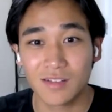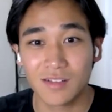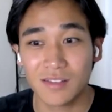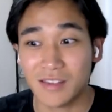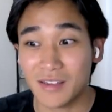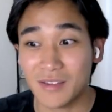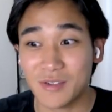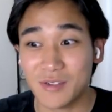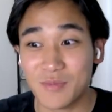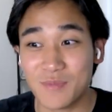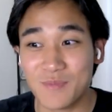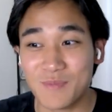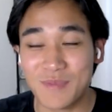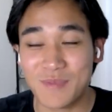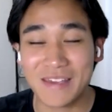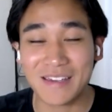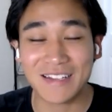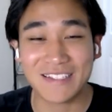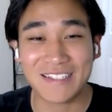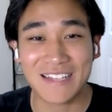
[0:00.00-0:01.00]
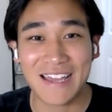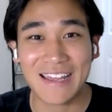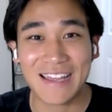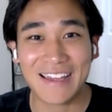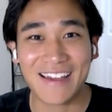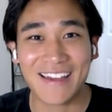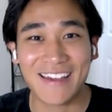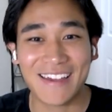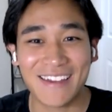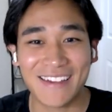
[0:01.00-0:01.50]
Yeah, you being a tech
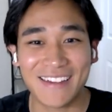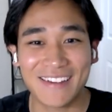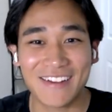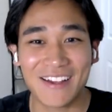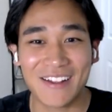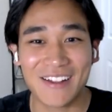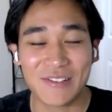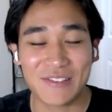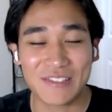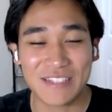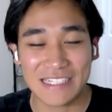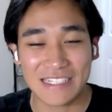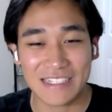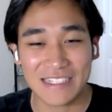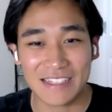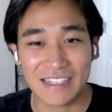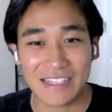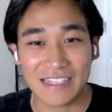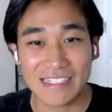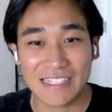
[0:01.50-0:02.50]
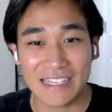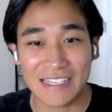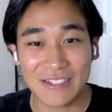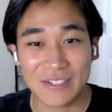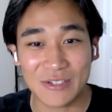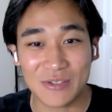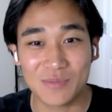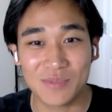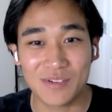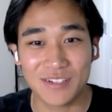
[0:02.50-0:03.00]
guy and not using like tech
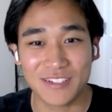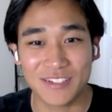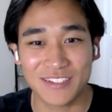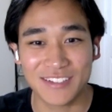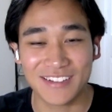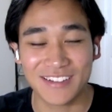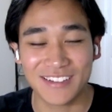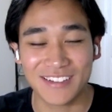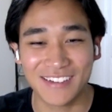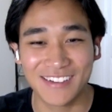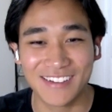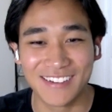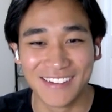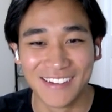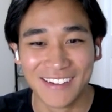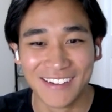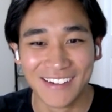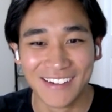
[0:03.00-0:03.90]
too much. Yeah.